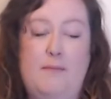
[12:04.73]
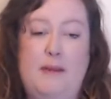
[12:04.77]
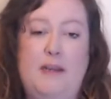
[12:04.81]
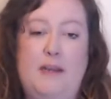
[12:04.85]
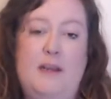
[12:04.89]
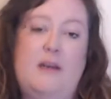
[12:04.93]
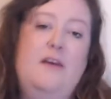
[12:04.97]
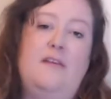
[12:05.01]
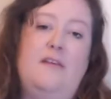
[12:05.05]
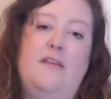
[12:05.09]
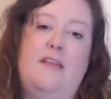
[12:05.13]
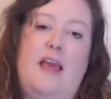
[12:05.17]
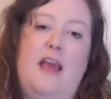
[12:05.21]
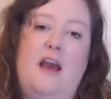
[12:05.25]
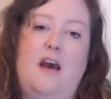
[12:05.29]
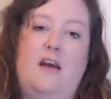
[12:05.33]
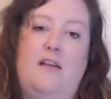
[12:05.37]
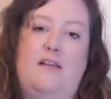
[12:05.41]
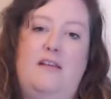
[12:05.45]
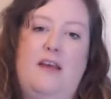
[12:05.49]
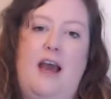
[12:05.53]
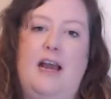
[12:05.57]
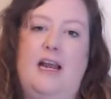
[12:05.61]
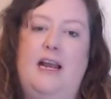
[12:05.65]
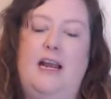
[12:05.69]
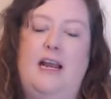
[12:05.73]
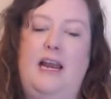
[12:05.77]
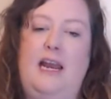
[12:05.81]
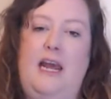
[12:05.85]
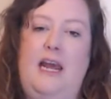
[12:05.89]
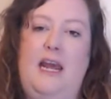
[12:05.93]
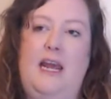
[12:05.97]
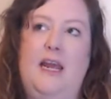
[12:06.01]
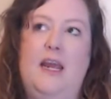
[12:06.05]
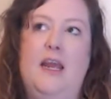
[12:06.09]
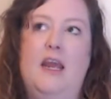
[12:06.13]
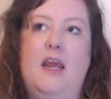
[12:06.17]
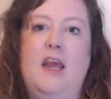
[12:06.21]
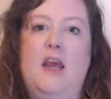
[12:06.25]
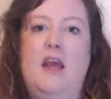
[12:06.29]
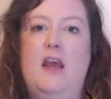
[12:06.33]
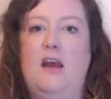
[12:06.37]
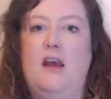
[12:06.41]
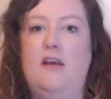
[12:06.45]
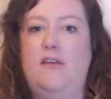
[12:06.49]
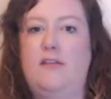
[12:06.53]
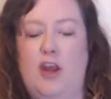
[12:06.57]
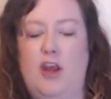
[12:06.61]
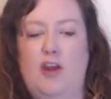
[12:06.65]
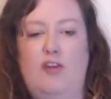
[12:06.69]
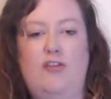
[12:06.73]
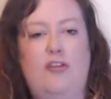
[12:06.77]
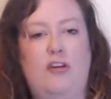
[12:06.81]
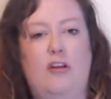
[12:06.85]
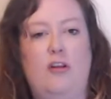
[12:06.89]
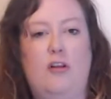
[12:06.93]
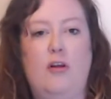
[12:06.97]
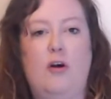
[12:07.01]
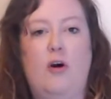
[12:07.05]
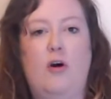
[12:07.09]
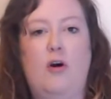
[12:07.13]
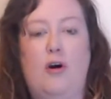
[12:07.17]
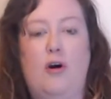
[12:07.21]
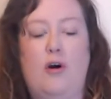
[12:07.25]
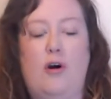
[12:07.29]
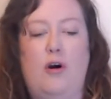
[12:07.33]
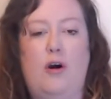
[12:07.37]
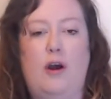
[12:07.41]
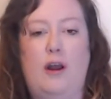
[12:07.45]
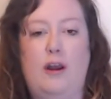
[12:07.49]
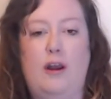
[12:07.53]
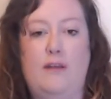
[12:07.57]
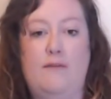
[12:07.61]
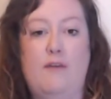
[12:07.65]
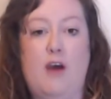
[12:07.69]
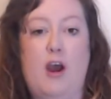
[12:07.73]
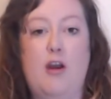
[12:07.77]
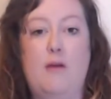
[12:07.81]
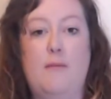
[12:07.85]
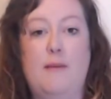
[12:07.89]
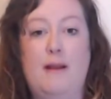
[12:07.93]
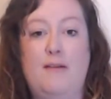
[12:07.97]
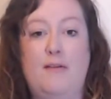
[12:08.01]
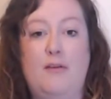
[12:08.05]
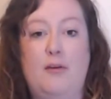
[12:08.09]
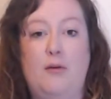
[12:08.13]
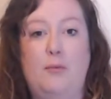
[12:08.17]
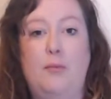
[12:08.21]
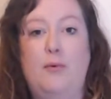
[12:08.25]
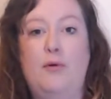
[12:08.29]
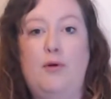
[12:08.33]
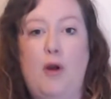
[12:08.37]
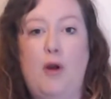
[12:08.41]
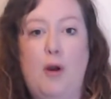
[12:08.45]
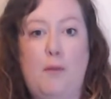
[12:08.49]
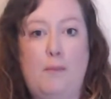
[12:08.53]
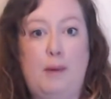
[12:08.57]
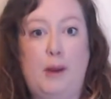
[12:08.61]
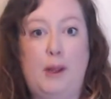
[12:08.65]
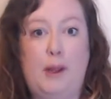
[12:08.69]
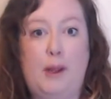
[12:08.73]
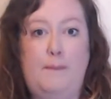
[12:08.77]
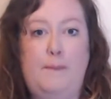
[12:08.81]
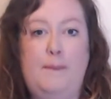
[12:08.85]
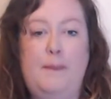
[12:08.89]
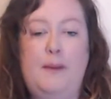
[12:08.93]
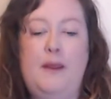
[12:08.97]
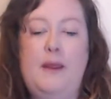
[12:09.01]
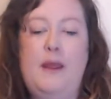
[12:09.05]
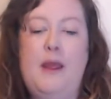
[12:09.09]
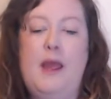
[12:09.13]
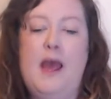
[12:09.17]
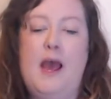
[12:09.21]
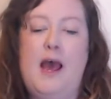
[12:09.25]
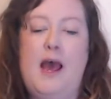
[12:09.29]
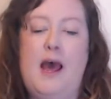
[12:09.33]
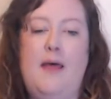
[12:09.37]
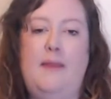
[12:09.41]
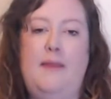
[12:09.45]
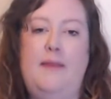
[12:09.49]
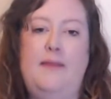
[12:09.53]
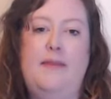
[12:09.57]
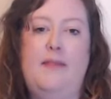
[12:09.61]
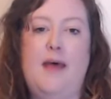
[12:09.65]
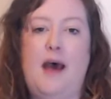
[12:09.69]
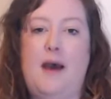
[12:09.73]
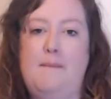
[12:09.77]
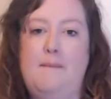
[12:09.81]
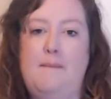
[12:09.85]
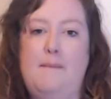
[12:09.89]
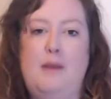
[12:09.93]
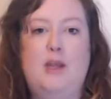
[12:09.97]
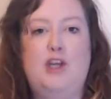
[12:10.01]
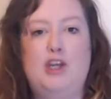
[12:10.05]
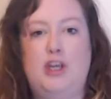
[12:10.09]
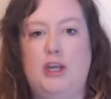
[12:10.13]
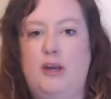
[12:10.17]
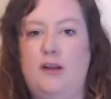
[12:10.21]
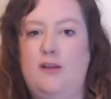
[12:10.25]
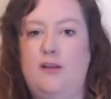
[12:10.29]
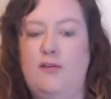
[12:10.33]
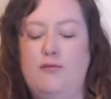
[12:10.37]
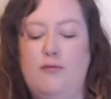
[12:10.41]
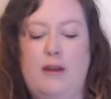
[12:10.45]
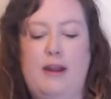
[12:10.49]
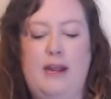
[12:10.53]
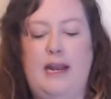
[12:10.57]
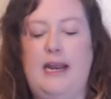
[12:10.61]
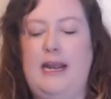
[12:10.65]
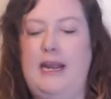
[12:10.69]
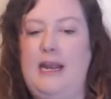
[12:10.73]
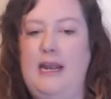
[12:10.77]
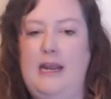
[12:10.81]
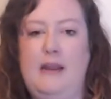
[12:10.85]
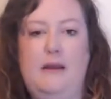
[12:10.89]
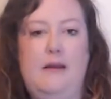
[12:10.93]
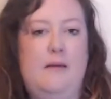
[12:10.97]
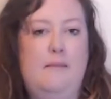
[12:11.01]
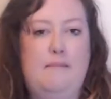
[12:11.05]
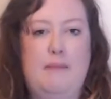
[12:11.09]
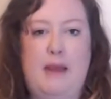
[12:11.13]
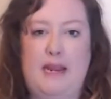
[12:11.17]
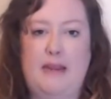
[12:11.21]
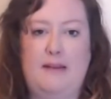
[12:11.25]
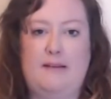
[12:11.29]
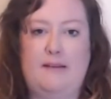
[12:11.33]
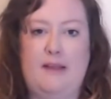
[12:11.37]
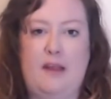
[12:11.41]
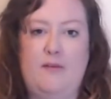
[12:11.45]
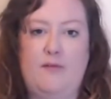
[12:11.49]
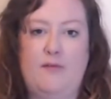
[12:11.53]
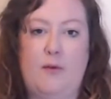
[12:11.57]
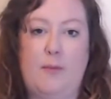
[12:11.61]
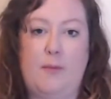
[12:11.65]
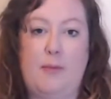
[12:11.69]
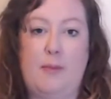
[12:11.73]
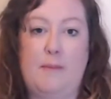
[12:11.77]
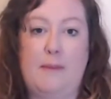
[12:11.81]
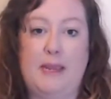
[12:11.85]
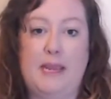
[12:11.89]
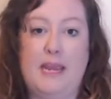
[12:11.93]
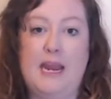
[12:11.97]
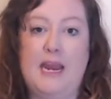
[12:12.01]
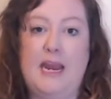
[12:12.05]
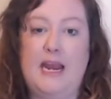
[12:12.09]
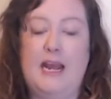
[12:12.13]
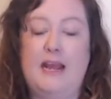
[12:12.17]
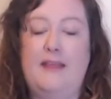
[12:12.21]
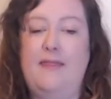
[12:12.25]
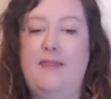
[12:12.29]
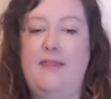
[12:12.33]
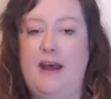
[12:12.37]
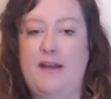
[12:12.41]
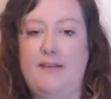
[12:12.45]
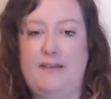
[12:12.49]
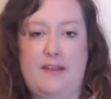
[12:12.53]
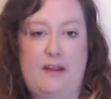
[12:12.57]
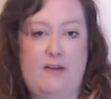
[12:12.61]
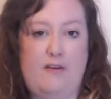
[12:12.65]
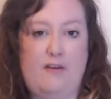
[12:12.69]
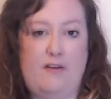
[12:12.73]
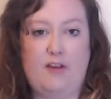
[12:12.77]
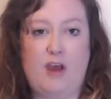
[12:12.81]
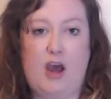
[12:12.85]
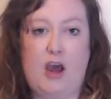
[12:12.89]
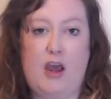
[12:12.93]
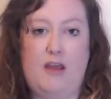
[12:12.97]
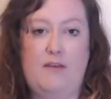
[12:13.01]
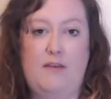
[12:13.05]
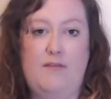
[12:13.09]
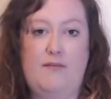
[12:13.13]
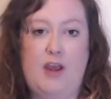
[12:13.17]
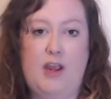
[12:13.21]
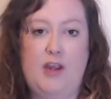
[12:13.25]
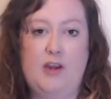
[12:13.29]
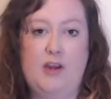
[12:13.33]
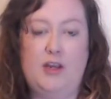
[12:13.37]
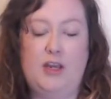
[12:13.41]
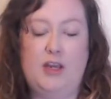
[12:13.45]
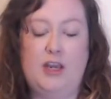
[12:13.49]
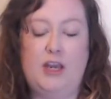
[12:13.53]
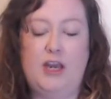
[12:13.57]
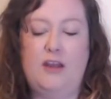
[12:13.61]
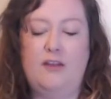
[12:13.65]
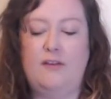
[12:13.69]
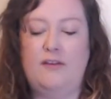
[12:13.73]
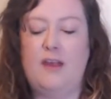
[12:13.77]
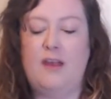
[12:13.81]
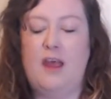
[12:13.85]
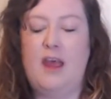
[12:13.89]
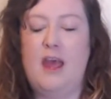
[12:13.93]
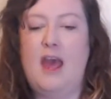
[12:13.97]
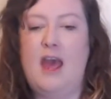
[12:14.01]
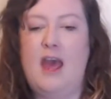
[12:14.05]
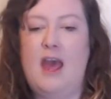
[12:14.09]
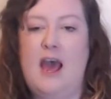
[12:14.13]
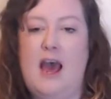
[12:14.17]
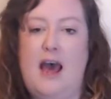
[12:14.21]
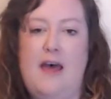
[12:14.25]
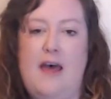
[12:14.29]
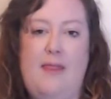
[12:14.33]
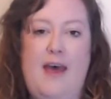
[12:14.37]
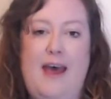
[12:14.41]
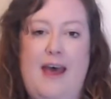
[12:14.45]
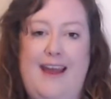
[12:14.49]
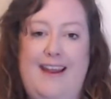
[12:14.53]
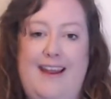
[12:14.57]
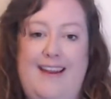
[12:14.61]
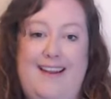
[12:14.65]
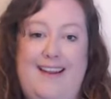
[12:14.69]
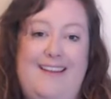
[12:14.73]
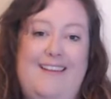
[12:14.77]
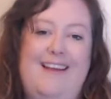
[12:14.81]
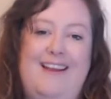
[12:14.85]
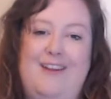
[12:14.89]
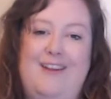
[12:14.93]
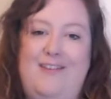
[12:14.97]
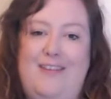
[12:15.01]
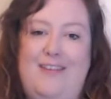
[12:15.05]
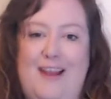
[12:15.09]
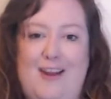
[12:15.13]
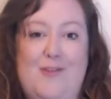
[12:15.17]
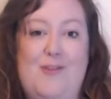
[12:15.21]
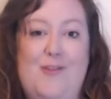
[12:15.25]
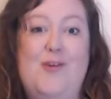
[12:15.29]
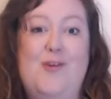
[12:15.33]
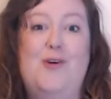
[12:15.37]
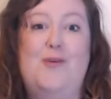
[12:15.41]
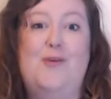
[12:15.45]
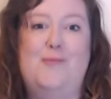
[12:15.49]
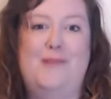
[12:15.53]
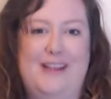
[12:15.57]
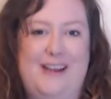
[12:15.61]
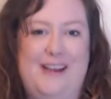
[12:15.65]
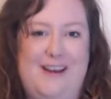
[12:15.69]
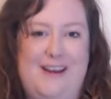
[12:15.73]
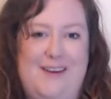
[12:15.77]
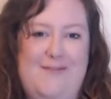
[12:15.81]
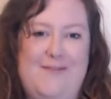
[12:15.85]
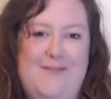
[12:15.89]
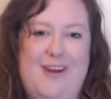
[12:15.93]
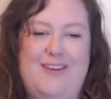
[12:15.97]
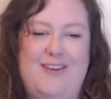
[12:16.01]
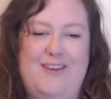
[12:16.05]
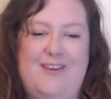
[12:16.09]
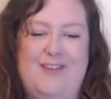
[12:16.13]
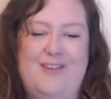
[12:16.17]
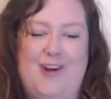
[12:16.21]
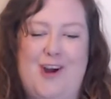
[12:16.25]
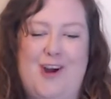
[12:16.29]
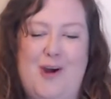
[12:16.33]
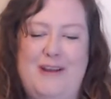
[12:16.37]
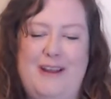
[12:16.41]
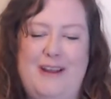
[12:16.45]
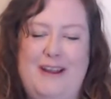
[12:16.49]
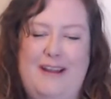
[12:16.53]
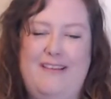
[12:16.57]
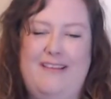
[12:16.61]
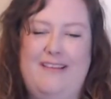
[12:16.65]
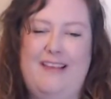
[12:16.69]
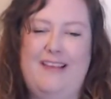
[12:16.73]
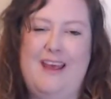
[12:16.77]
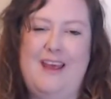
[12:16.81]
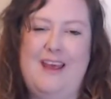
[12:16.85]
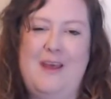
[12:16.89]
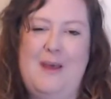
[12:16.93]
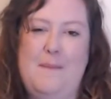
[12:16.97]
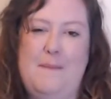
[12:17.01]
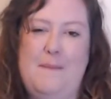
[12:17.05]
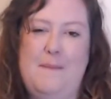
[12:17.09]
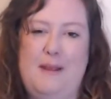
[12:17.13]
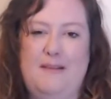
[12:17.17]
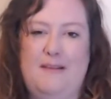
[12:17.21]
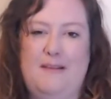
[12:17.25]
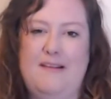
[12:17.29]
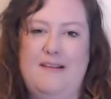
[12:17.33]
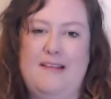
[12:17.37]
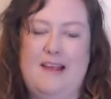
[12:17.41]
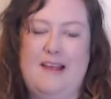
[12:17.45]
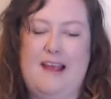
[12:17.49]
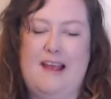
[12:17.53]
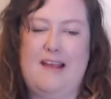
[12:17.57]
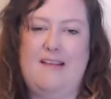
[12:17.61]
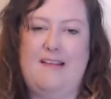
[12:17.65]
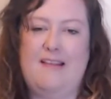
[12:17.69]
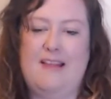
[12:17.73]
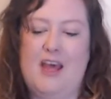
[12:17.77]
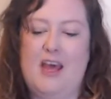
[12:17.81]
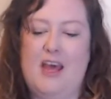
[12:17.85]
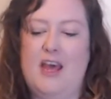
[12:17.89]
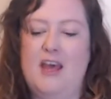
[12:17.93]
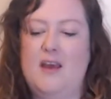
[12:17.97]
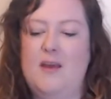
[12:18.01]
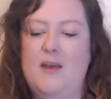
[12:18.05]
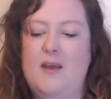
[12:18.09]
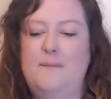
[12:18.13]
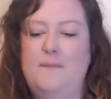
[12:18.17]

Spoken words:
because they are tackling a social or an environmental problem, and that mission is really baked in from the beginning and that's their entire focus. And then, like you said, normal, in inverted commas, businesses that